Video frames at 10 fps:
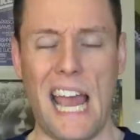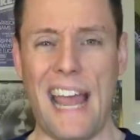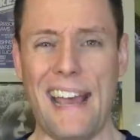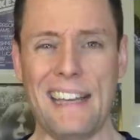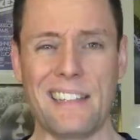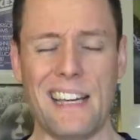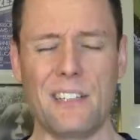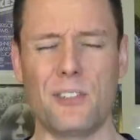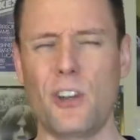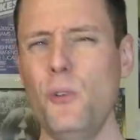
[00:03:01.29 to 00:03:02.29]
And
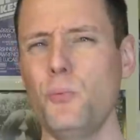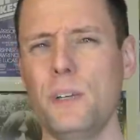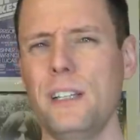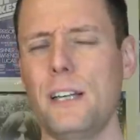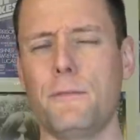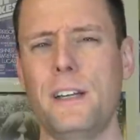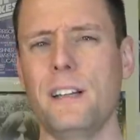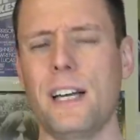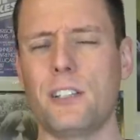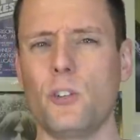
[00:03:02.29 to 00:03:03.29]
I don't really
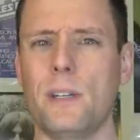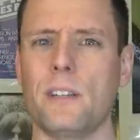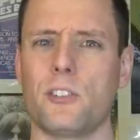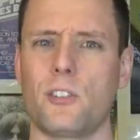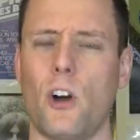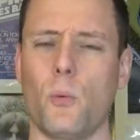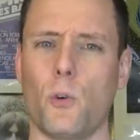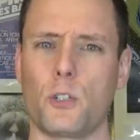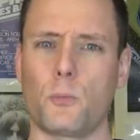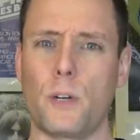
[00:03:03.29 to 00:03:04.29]
feel like doing the Star
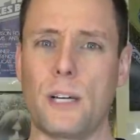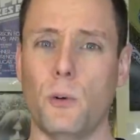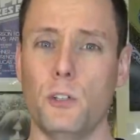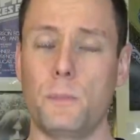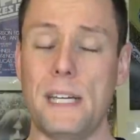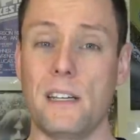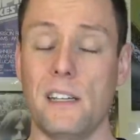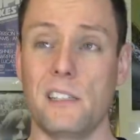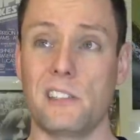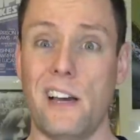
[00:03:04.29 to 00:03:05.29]
Wars prequels,
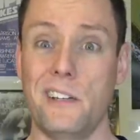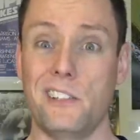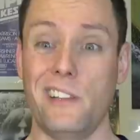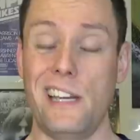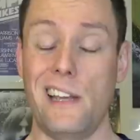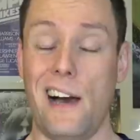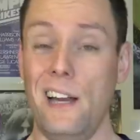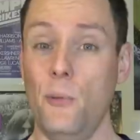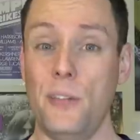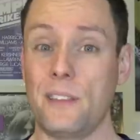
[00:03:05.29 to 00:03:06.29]
because honestly, I
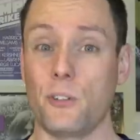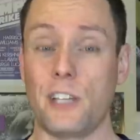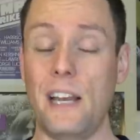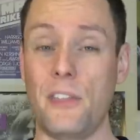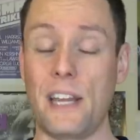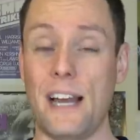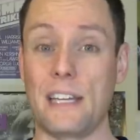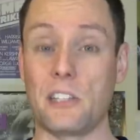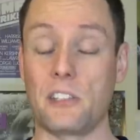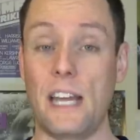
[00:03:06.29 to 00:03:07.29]
don't think there's anything I
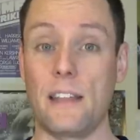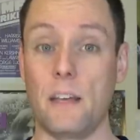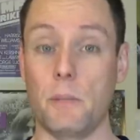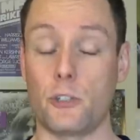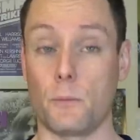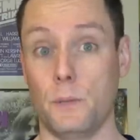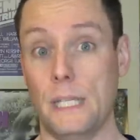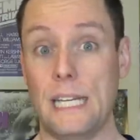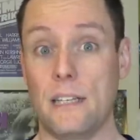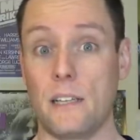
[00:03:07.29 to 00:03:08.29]
can say that Mr.
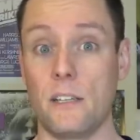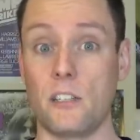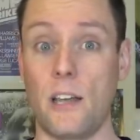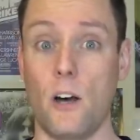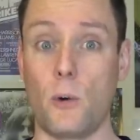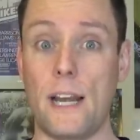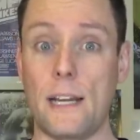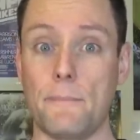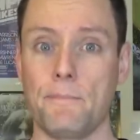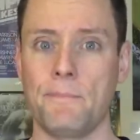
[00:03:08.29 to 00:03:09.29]
Plinkett didn't say already.